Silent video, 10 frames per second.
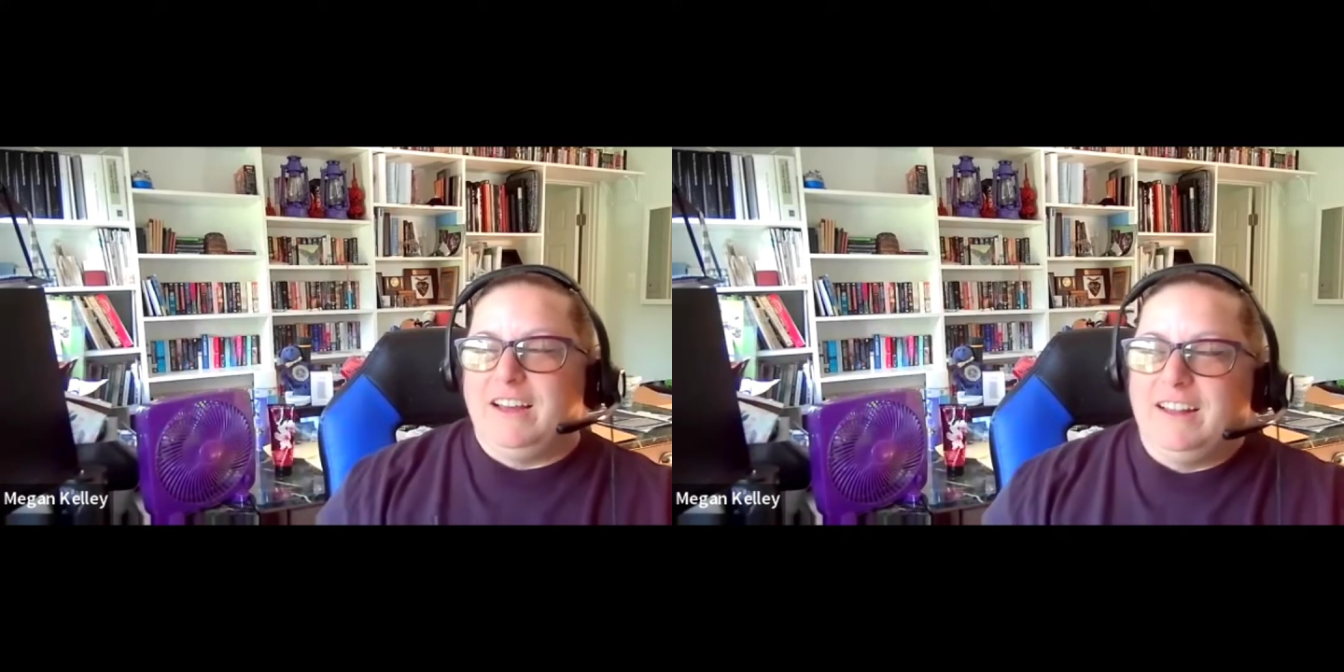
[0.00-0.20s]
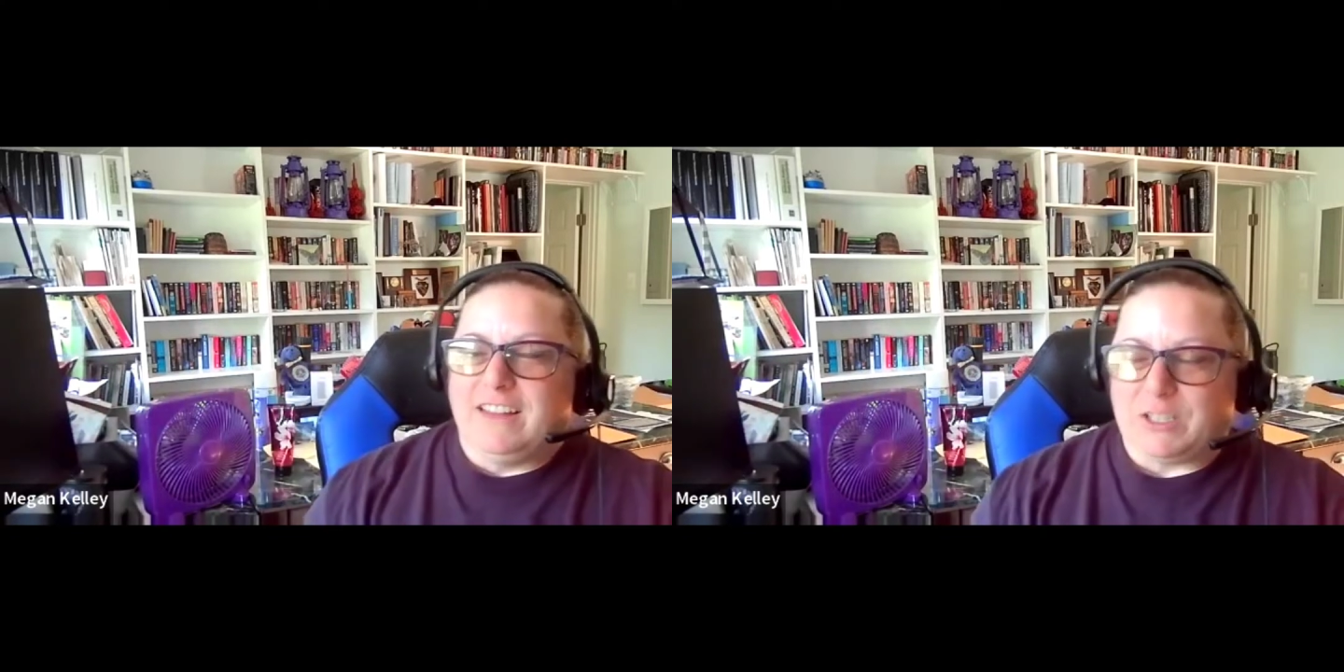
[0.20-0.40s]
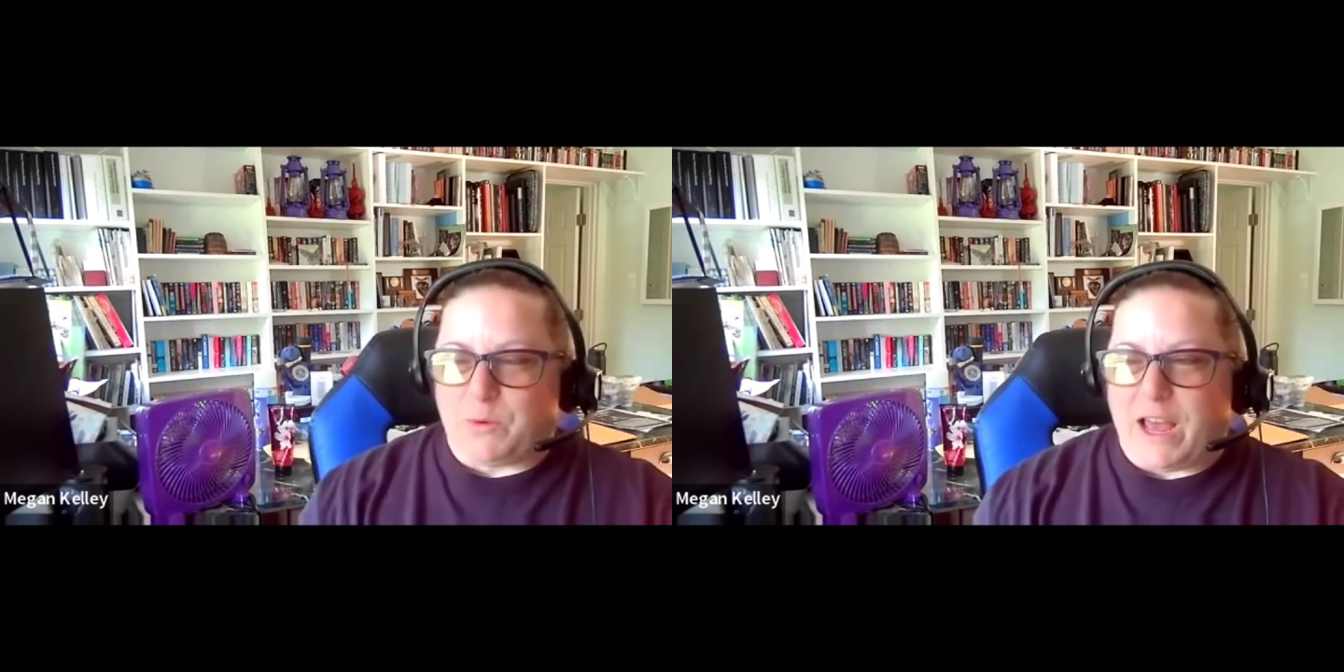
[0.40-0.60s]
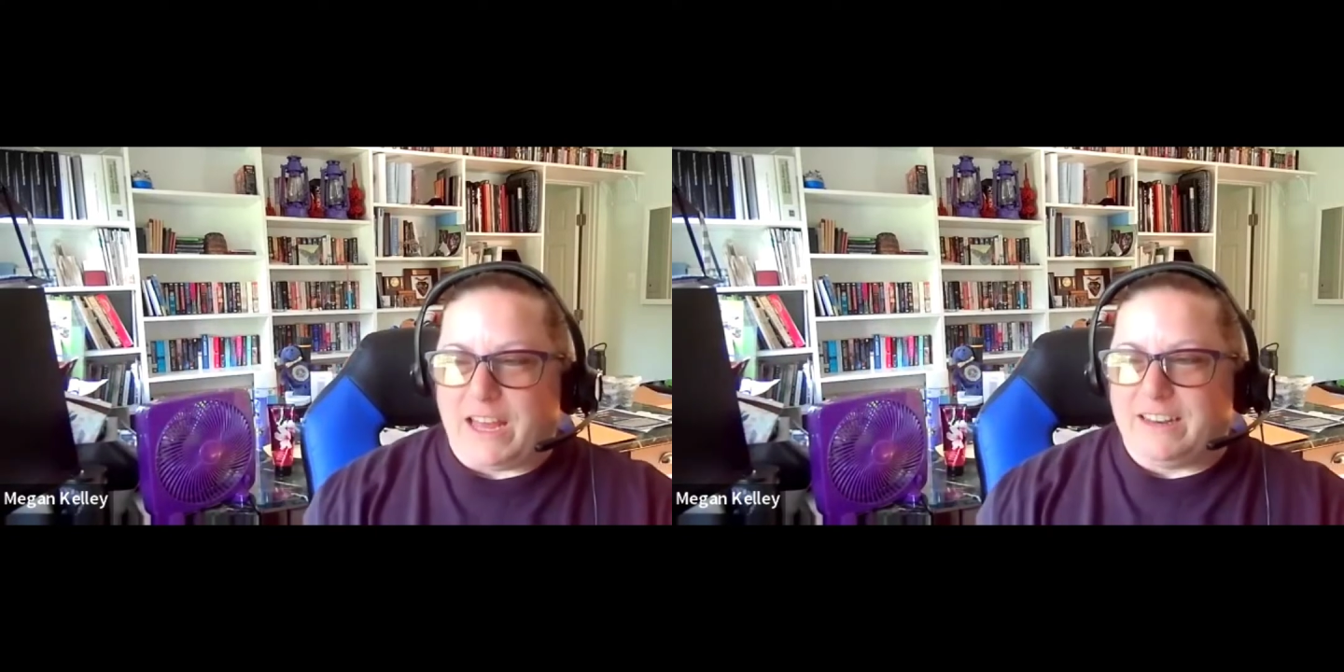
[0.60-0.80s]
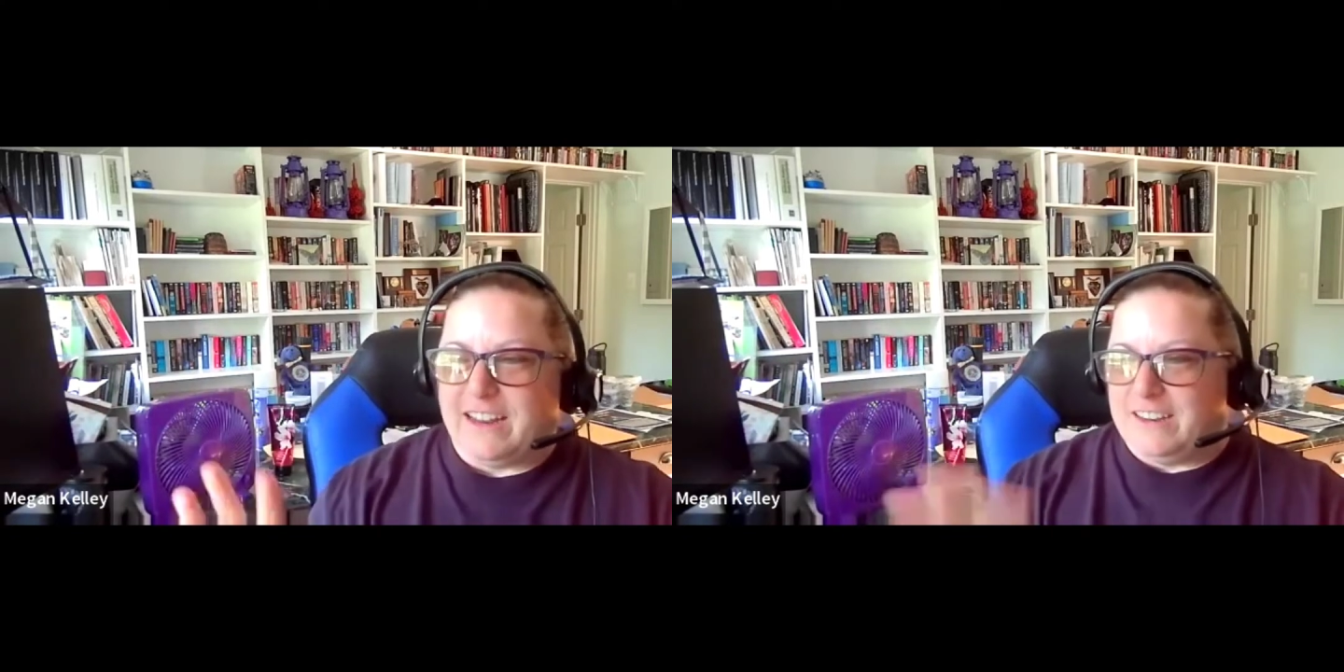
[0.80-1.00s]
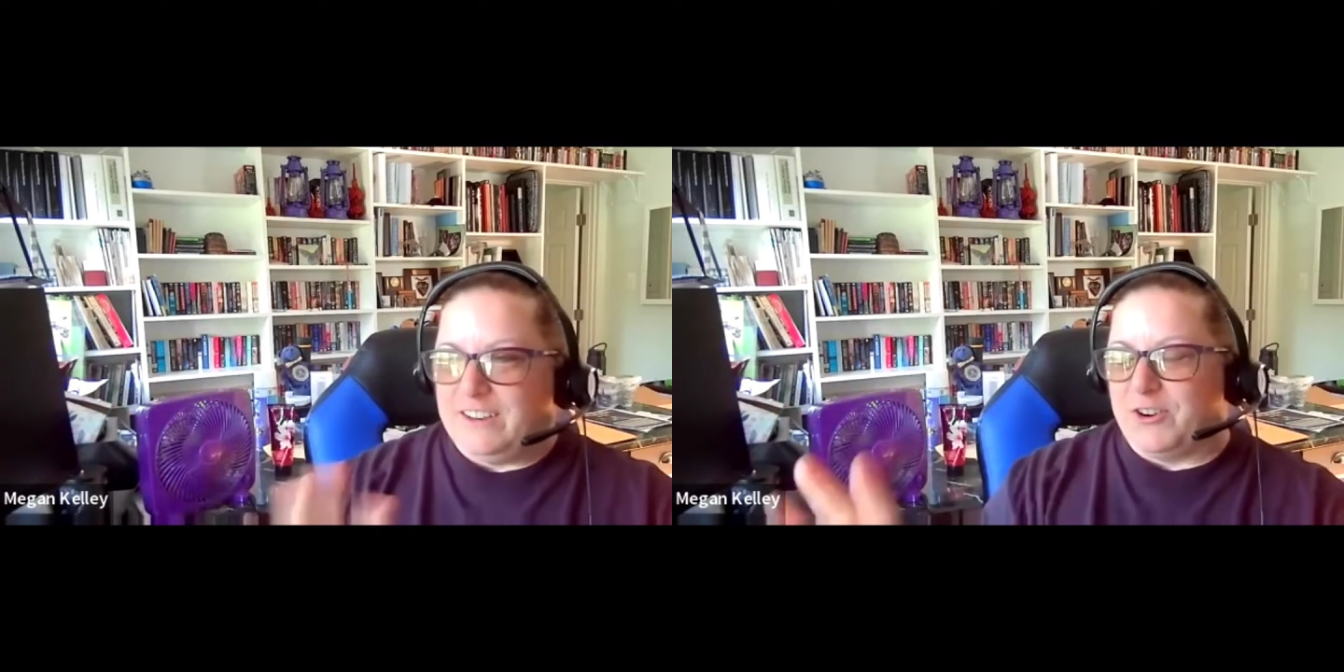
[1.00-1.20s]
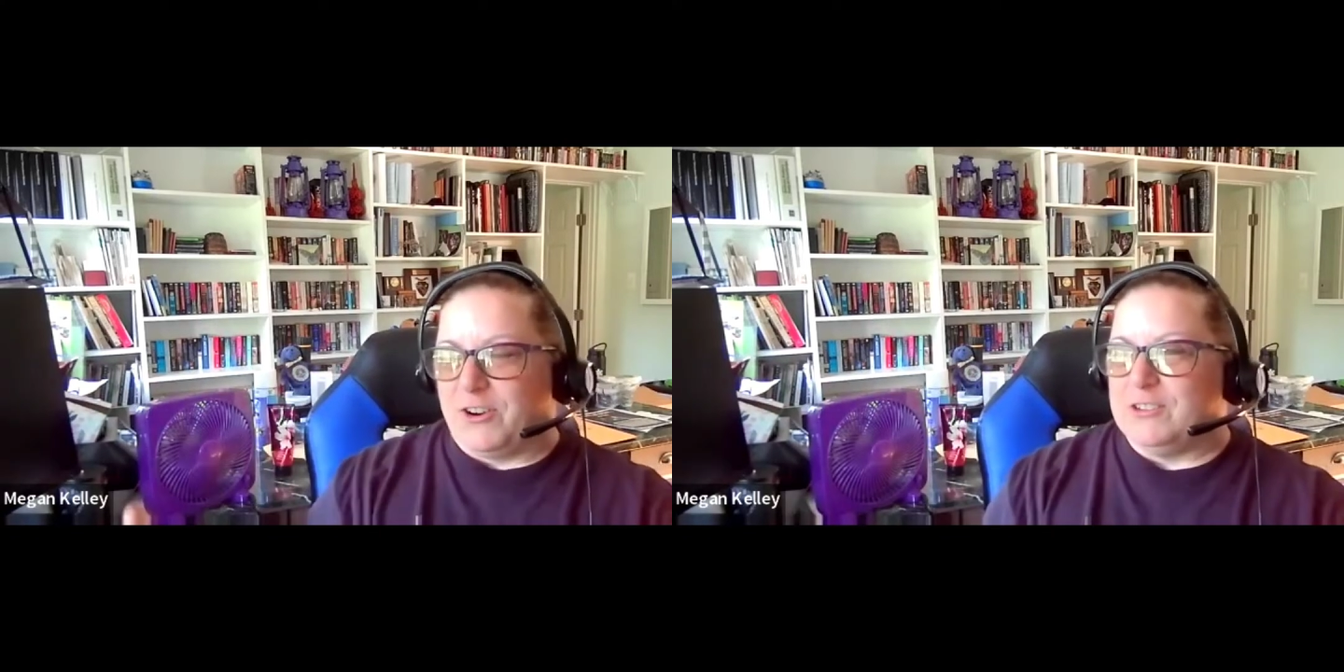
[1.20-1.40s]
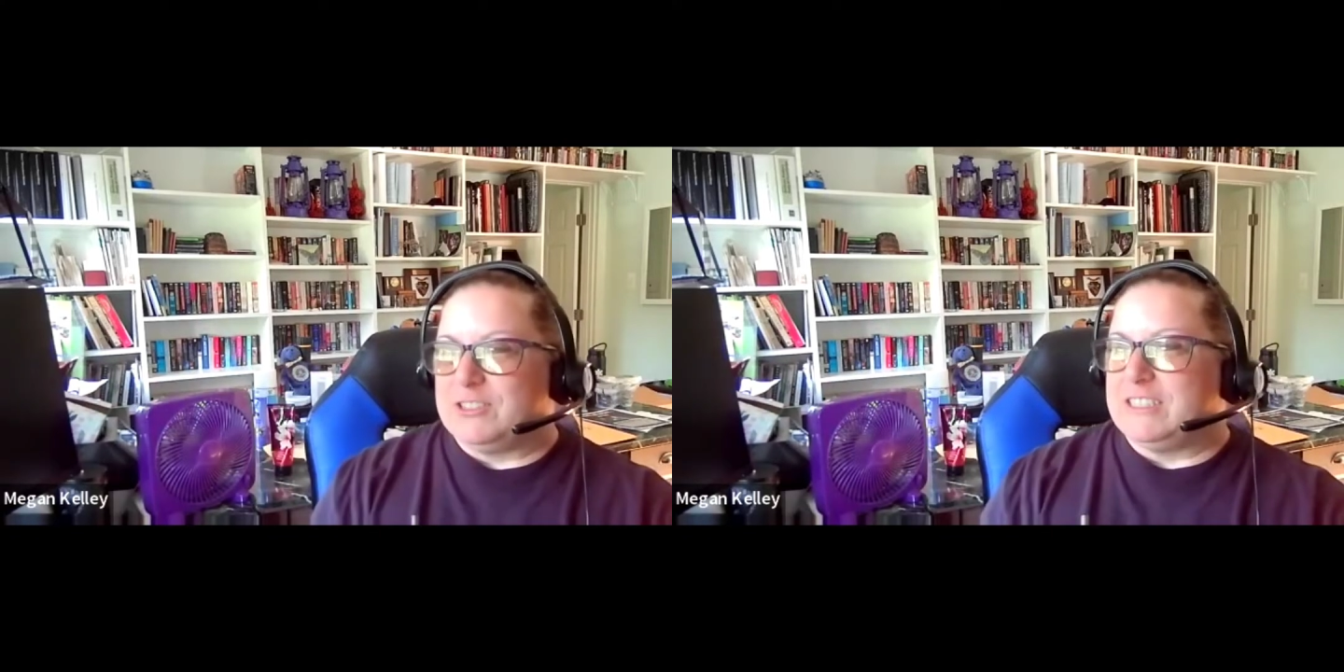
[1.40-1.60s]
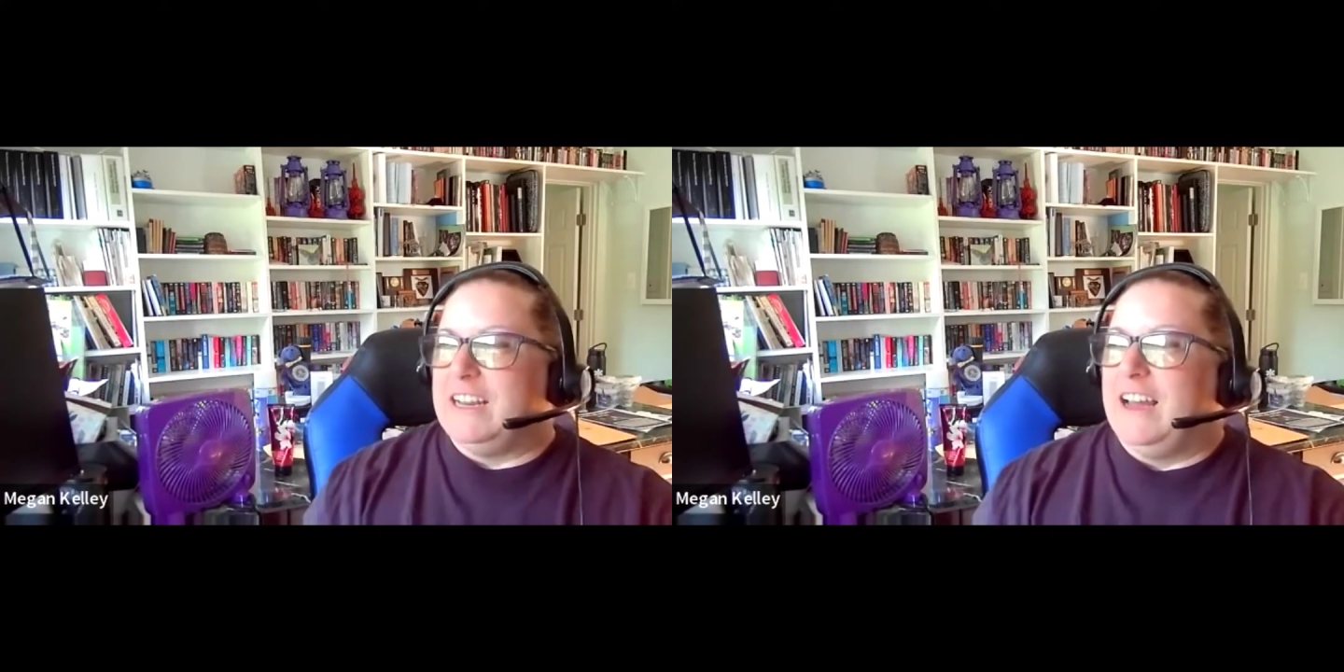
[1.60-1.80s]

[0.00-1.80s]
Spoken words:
like sweat and you're gross,